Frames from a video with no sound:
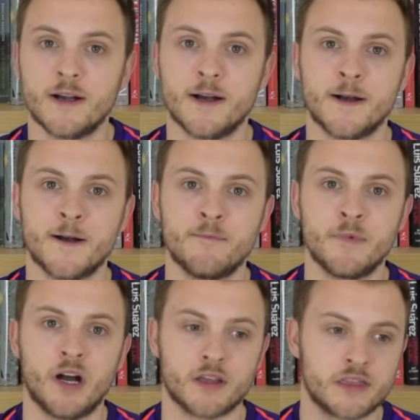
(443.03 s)

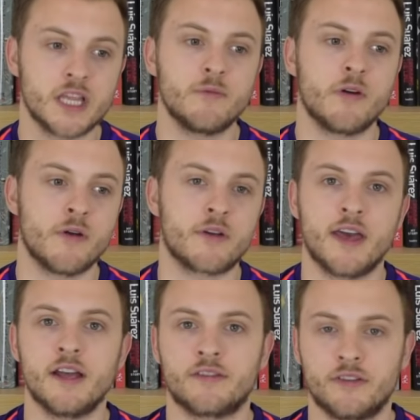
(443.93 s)
Um, I think we're
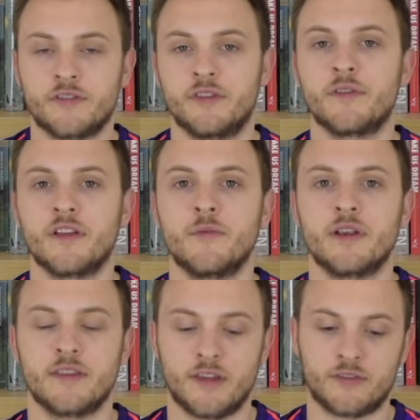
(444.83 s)
okay. I, I still think
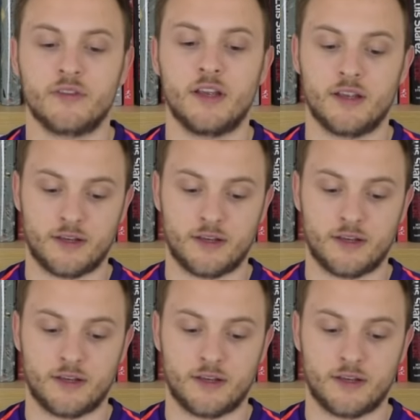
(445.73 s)
we, this